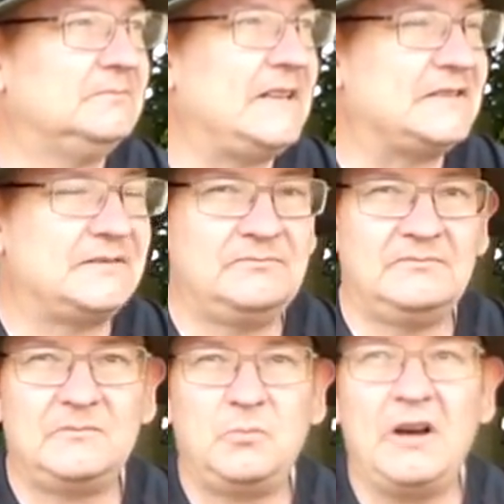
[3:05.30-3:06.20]
That's
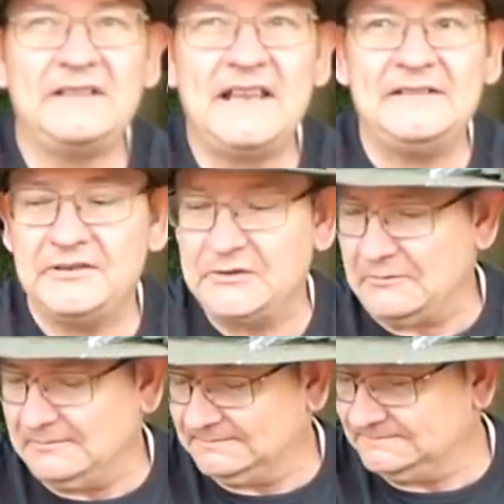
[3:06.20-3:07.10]
what I tend to
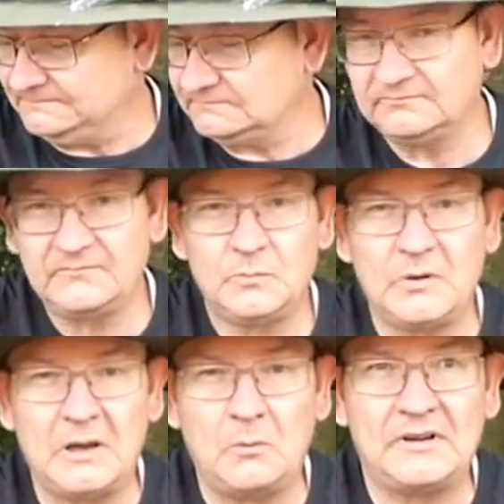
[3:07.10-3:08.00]
do
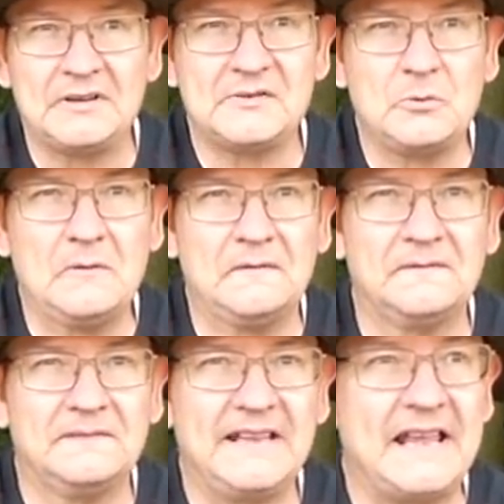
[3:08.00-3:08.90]
when I want to sort of
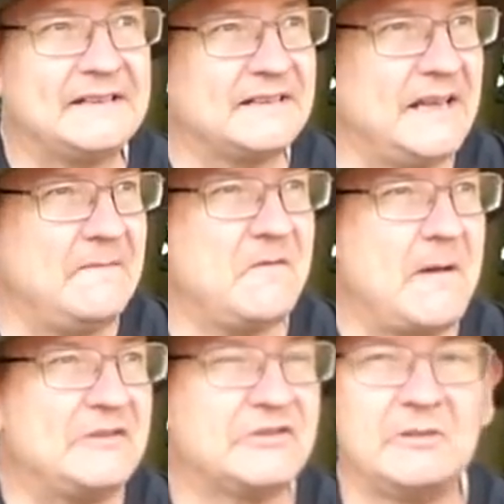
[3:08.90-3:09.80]
get
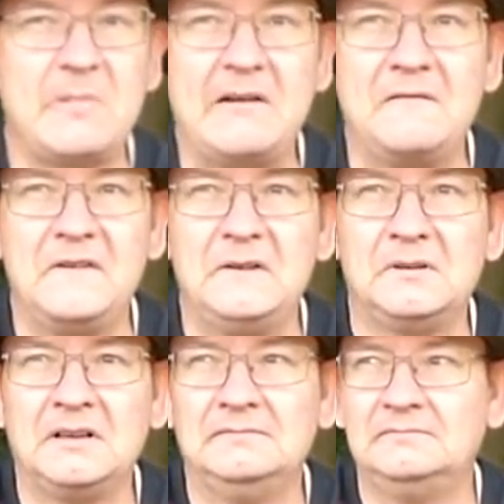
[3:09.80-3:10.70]
information about a
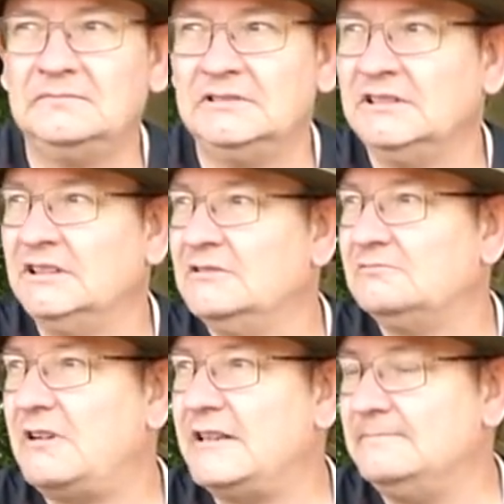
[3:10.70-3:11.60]
field.
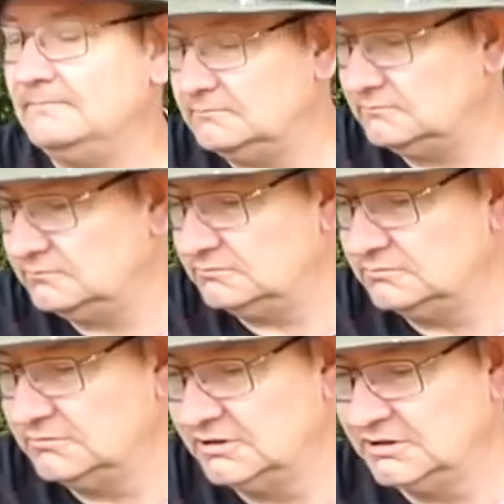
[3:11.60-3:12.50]
Right,
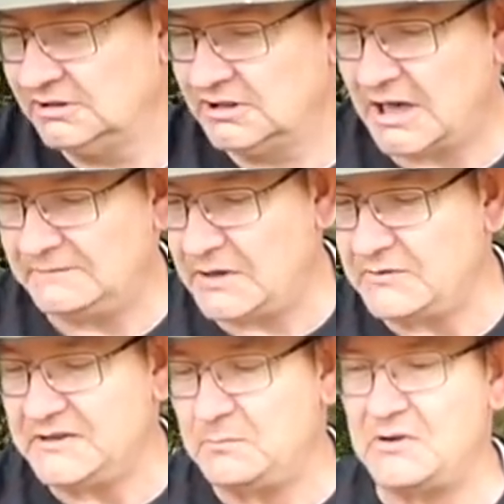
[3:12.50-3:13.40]
I've
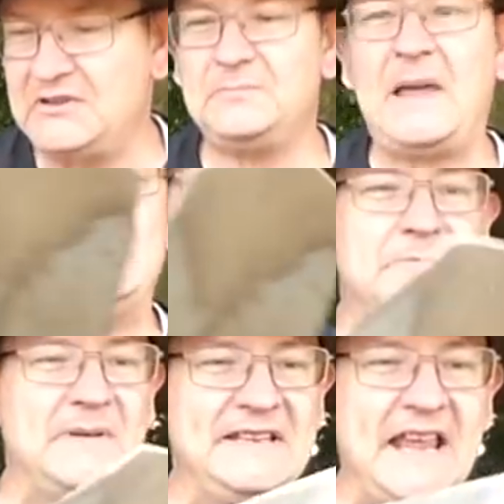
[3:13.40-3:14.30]
noticed my spade
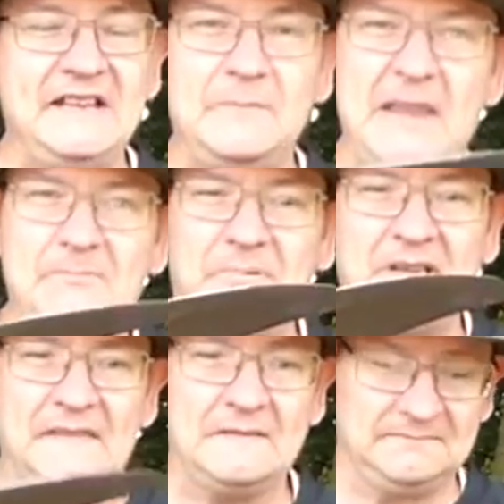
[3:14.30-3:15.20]
has been getting a bit
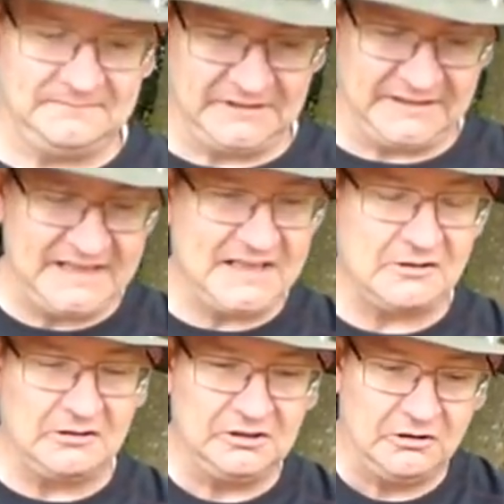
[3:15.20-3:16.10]
blunt, and this has
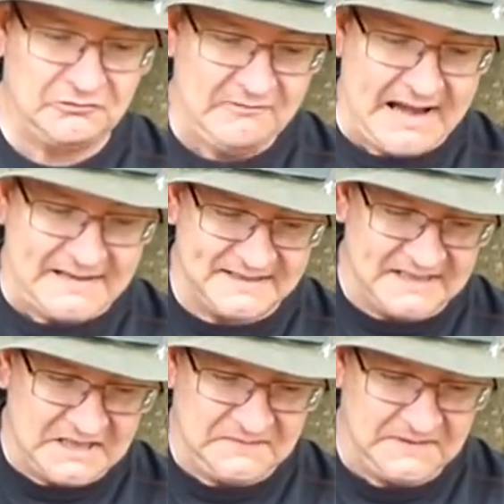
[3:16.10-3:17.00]
got a lot of grass
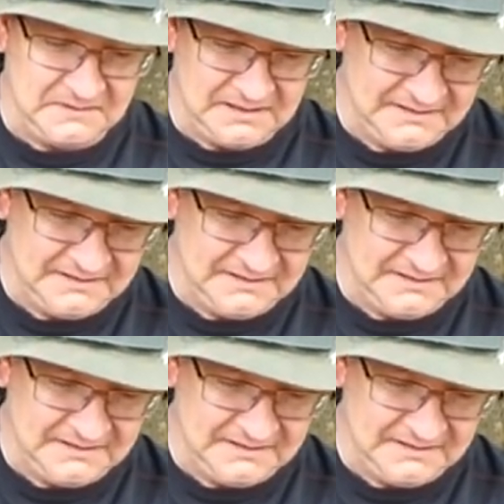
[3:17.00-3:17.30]
in this field